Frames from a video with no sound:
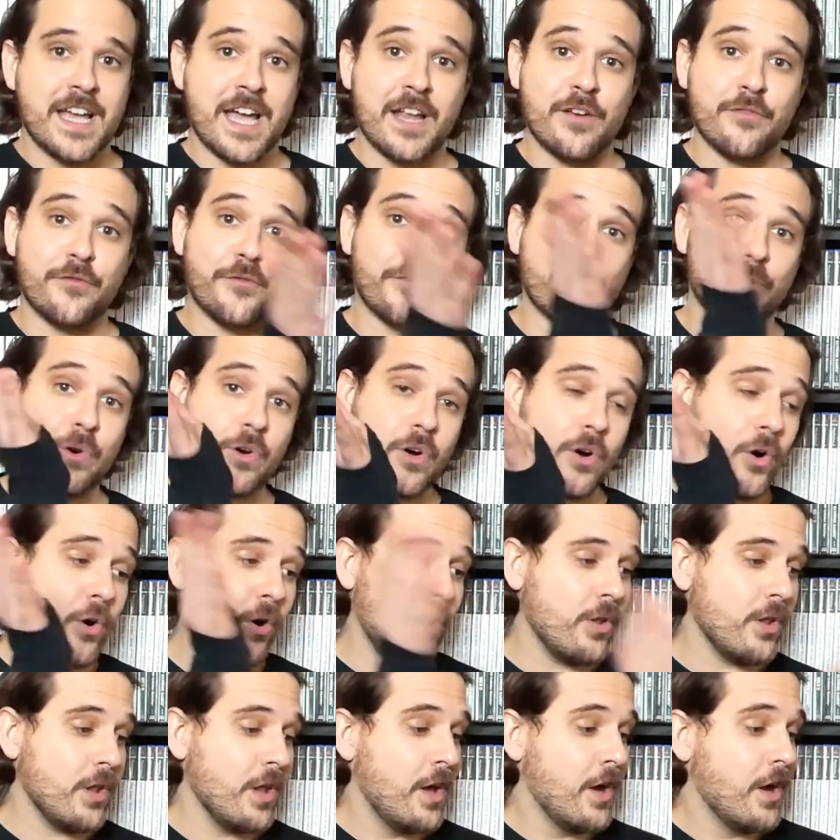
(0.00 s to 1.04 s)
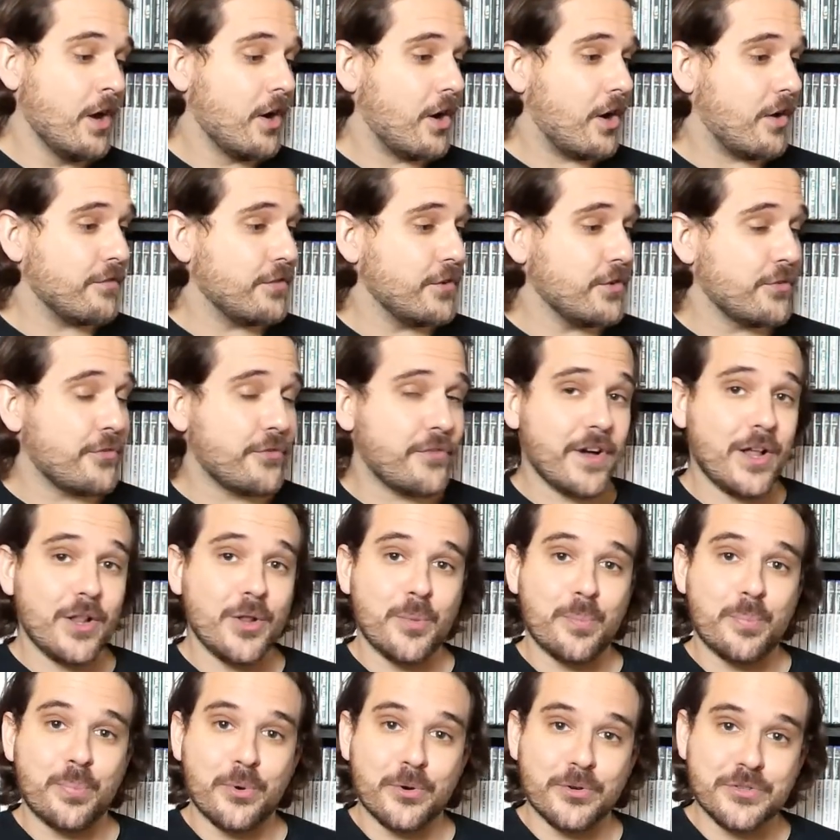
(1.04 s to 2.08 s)
and for all of you
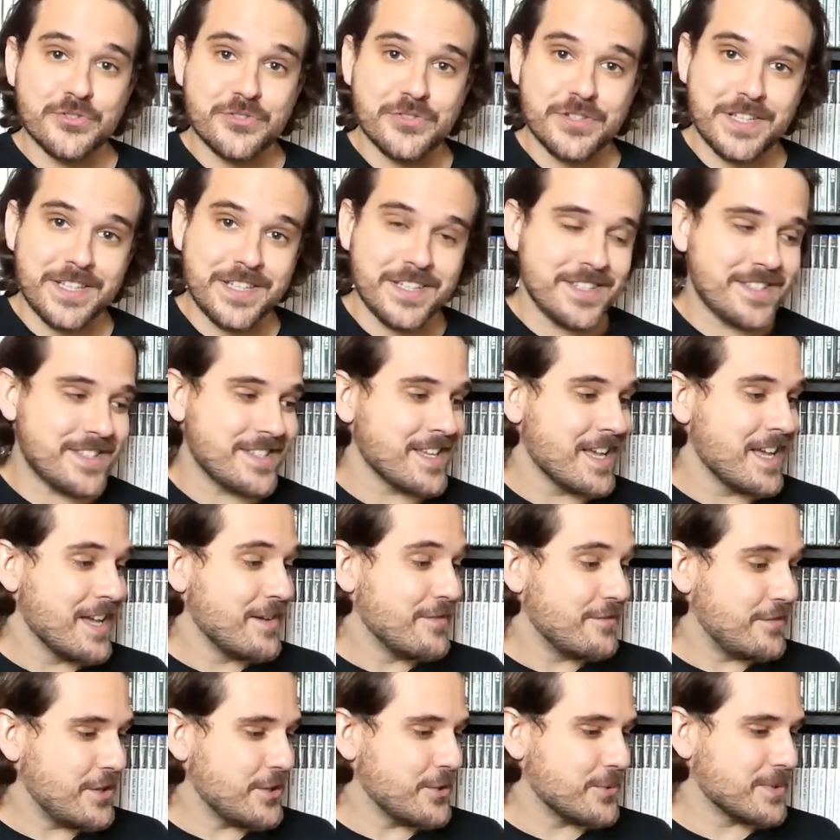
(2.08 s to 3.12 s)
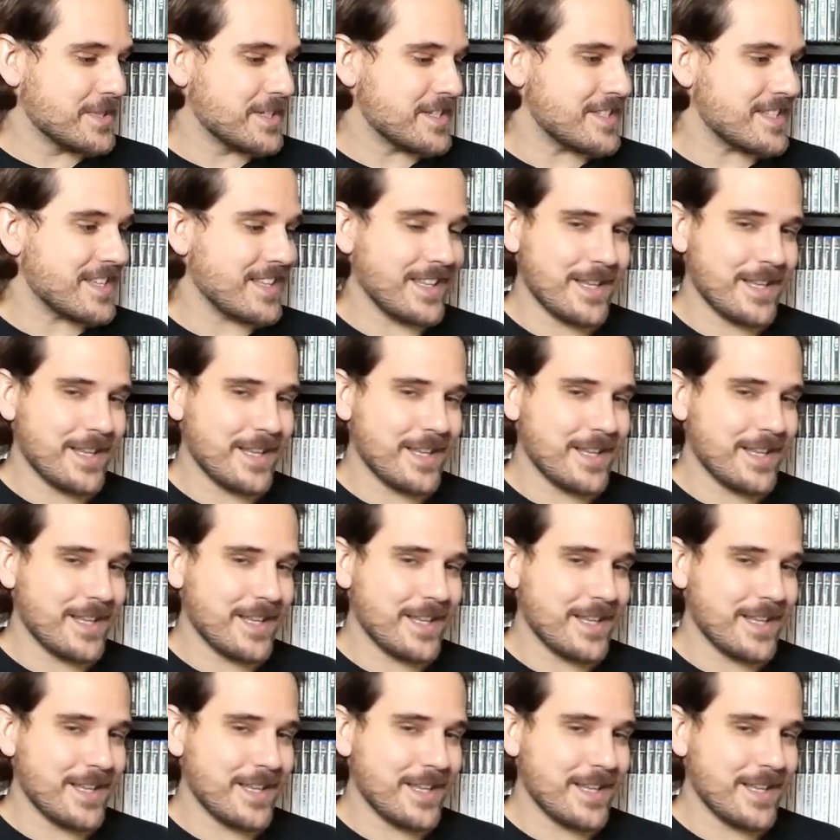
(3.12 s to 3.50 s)
fellow Portuguese viewers,